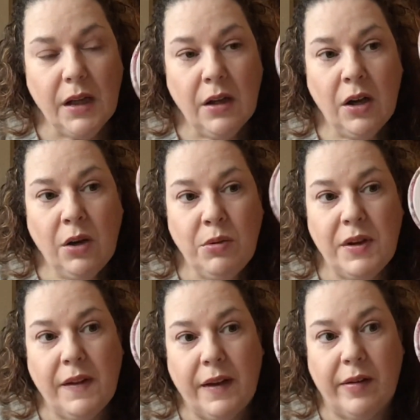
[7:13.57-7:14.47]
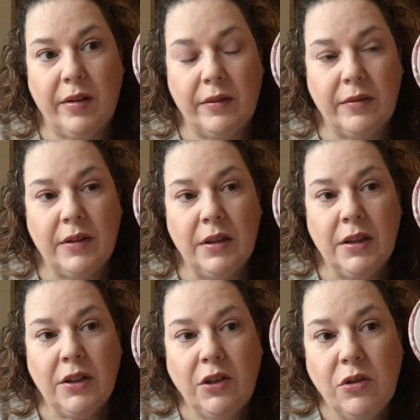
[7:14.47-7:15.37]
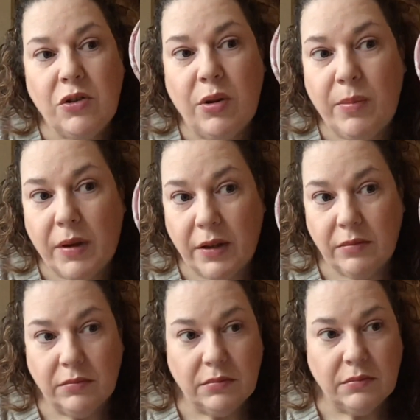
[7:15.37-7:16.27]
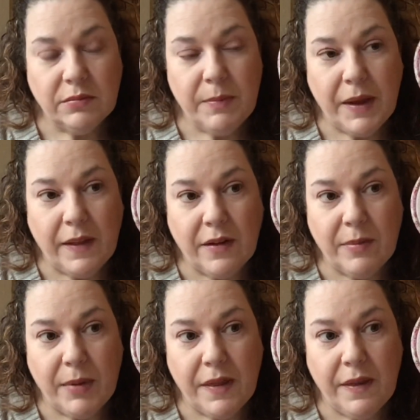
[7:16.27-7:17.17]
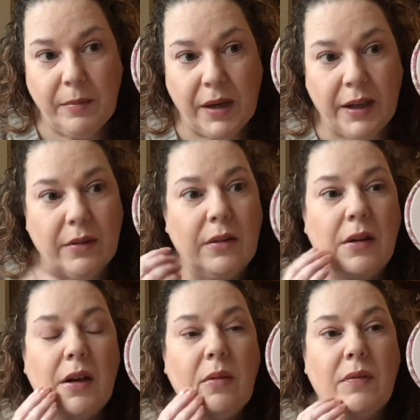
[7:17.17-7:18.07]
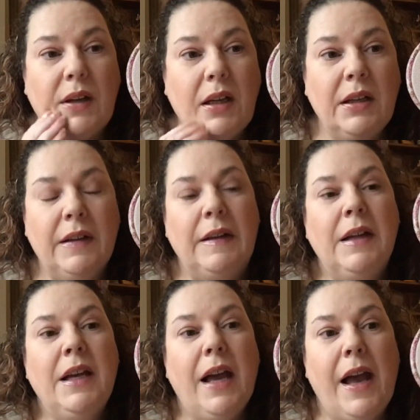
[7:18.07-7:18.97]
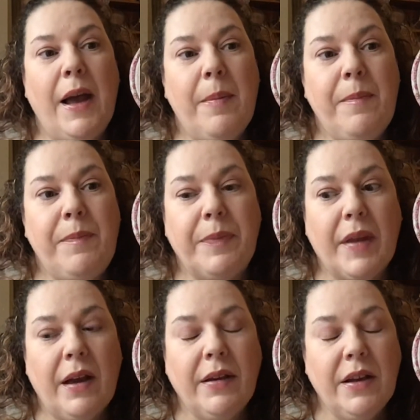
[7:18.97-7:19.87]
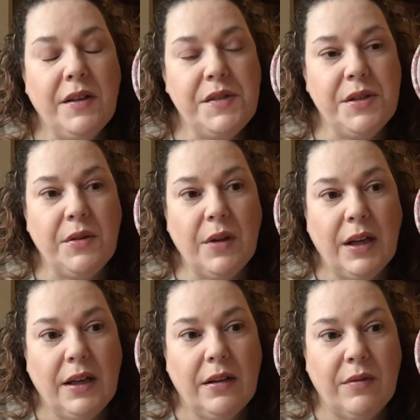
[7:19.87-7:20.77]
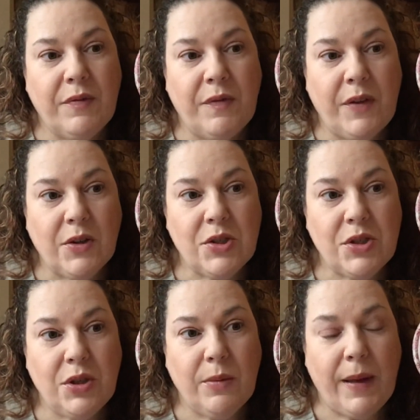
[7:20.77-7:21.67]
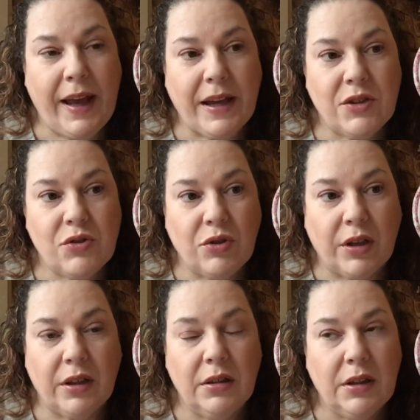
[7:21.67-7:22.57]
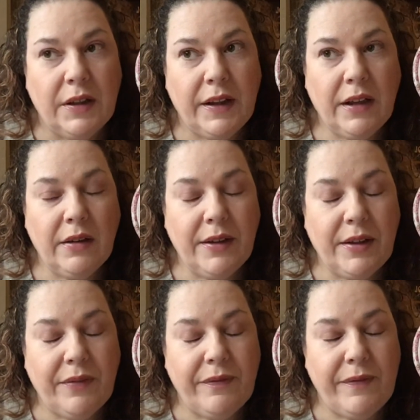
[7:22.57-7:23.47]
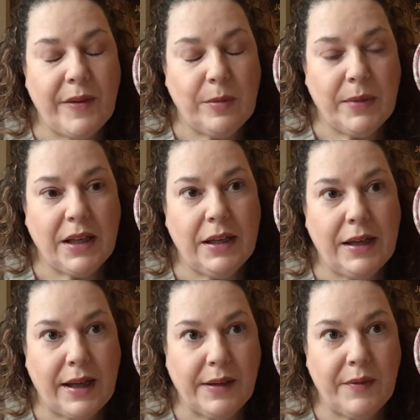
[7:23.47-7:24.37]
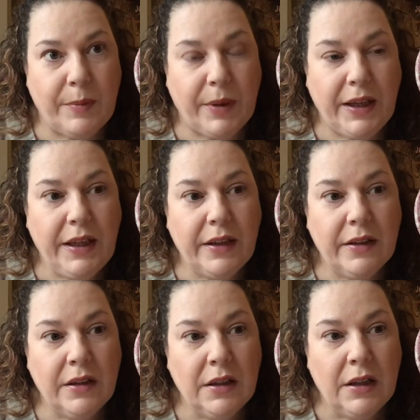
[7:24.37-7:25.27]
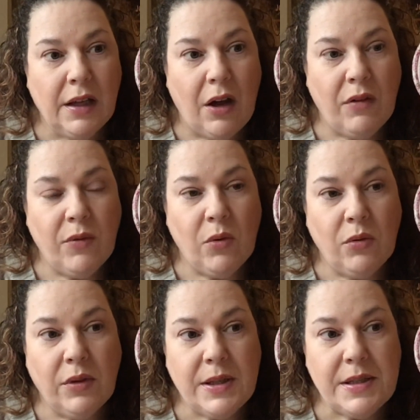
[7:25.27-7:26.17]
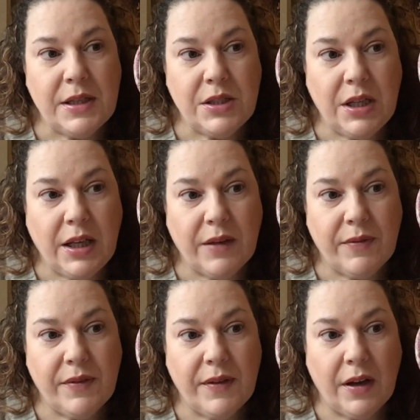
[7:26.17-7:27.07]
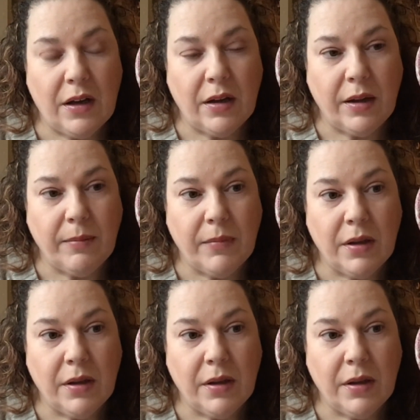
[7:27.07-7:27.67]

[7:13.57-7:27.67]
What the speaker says: hold it there and YouTube might pick that as my thumbnail, hopefully. I'm going to do a little Flosstube extra. I think I'm going to film it next week of all the stitchy gifts that I'm